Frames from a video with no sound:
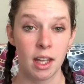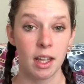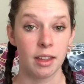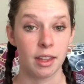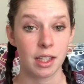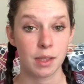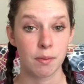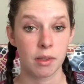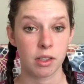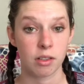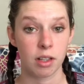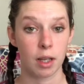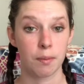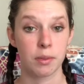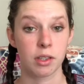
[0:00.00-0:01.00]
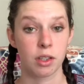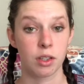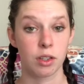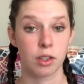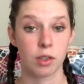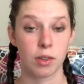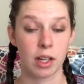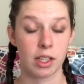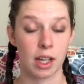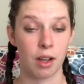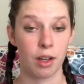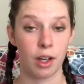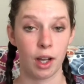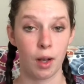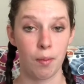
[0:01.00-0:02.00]
This muscle helps stretch out
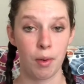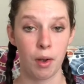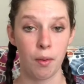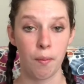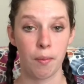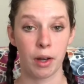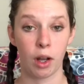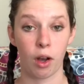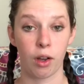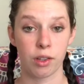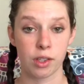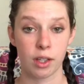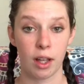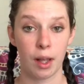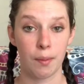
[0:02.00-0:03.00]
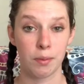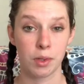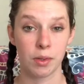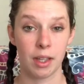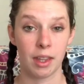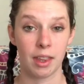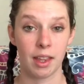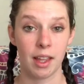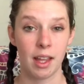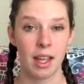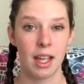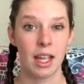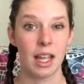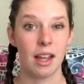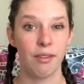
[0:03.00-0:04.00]
your elbow, but it also helps with,
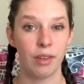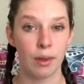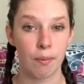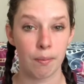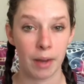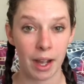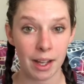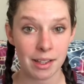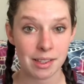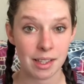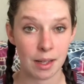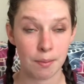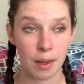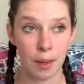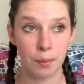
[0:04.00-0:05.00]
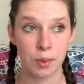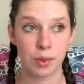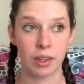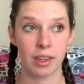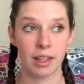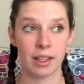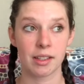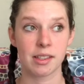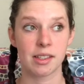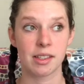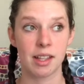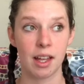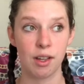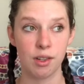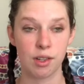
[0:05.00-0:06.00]
if your bicep helps with
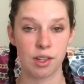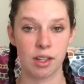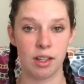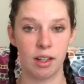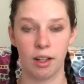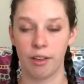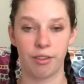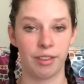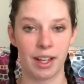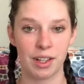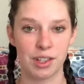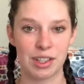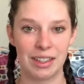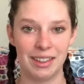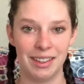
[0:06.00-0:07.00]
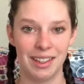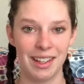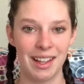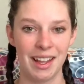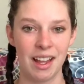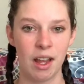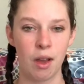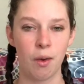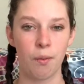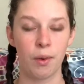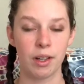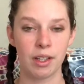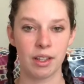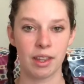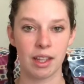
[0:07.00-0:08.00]
extension or flexion, what
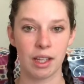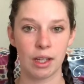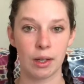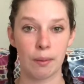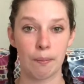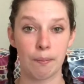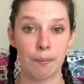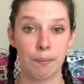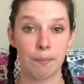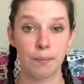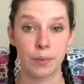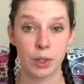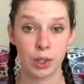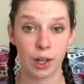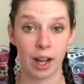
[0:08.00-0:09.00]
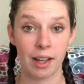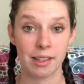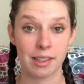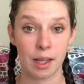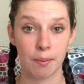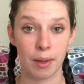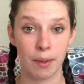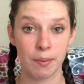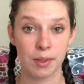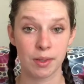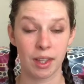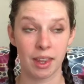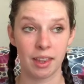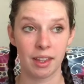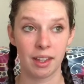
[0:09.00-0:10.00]
do you think your tricep helps with?